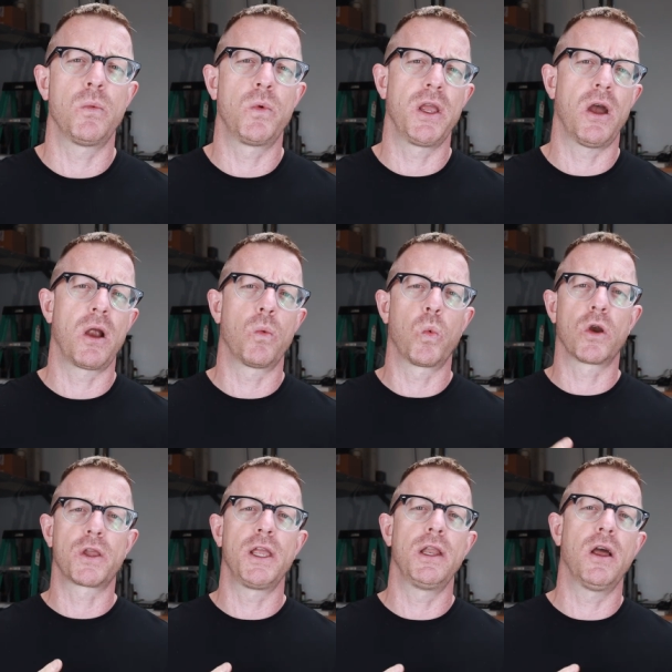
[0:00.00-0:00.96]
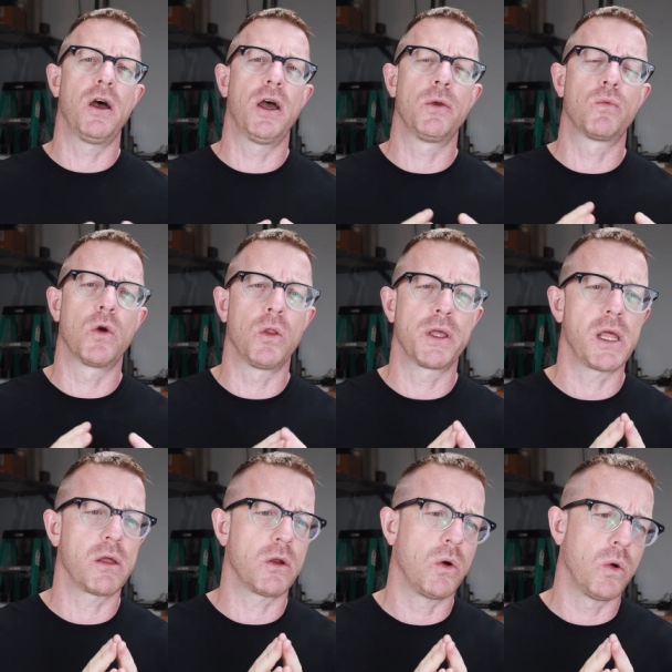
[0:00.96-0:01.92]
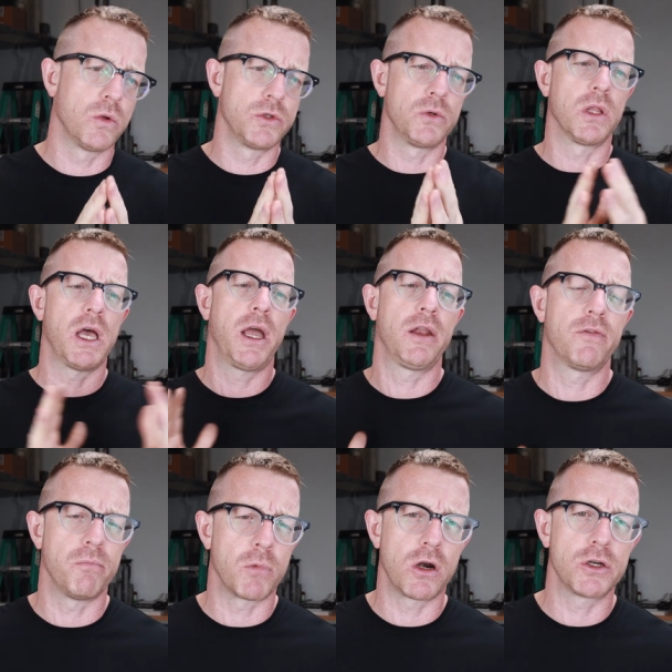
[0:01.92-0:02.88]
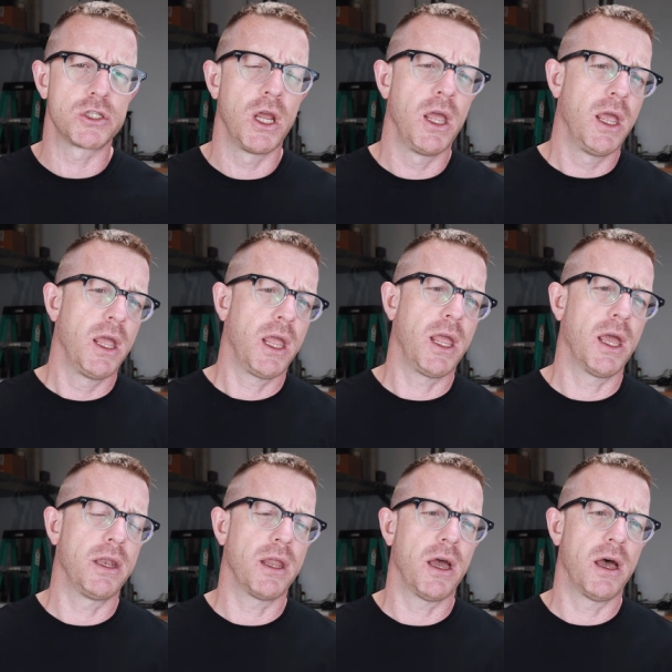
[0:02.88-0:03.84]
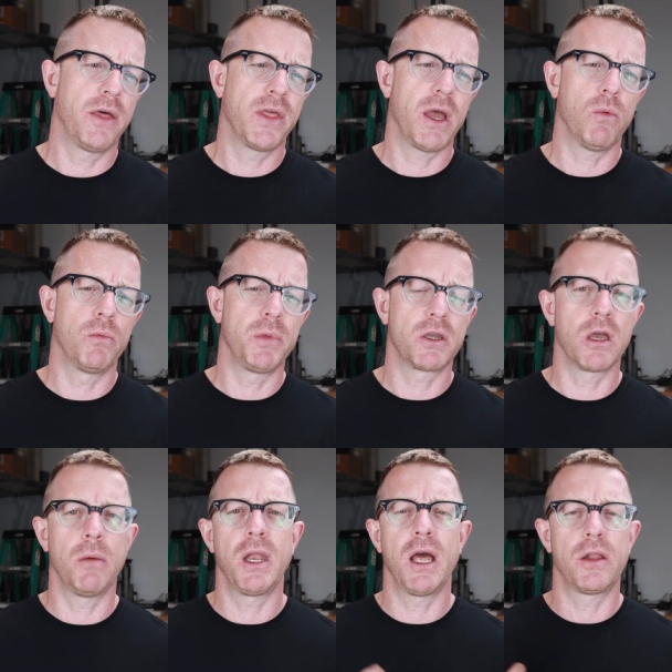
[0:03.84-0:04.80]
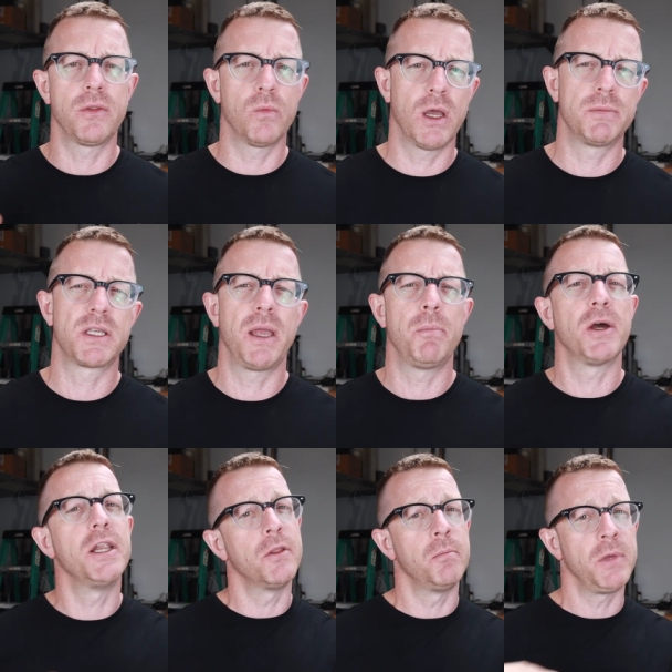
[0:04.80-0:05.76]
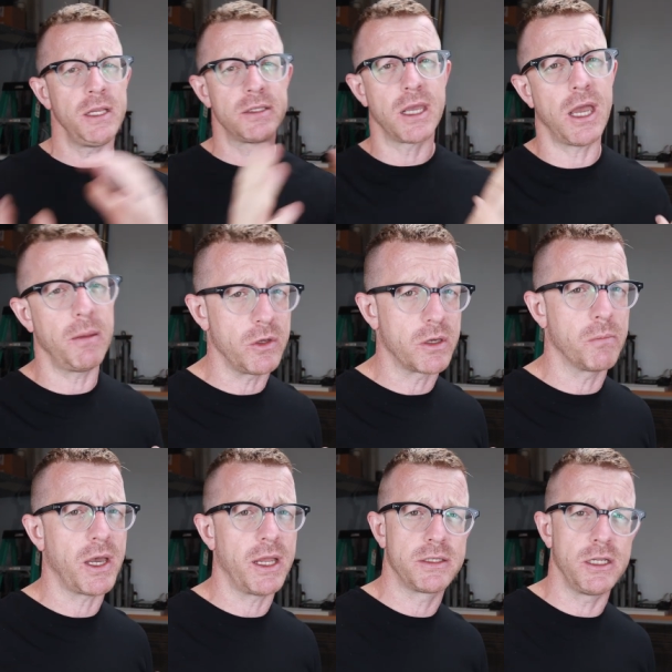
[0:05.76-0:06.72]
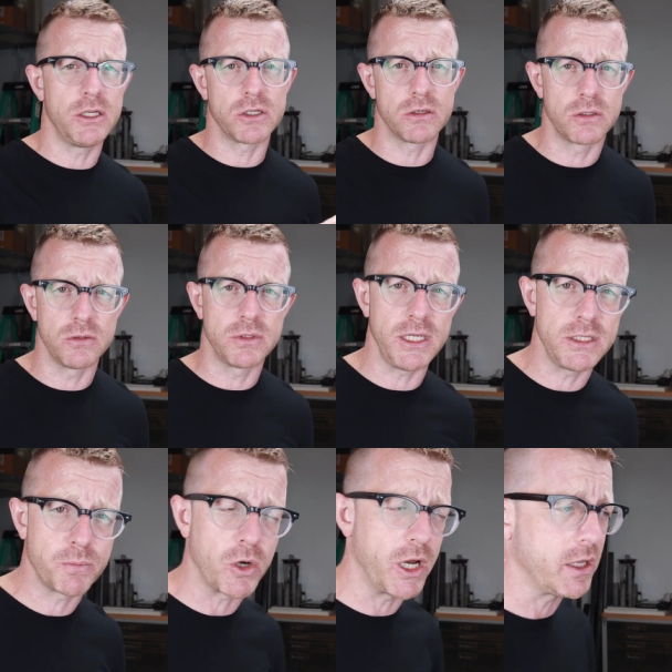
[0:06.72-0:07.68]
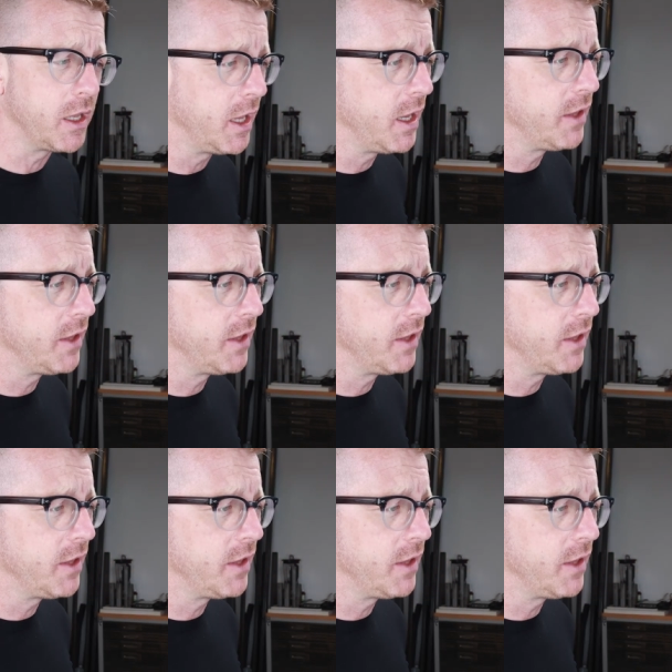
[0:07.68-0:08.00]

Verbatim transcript: We are working on rolling out a whole new line of merch and uh, that will be coming out on the website. But in the meantime, you can buy a t-shirt through Teespring.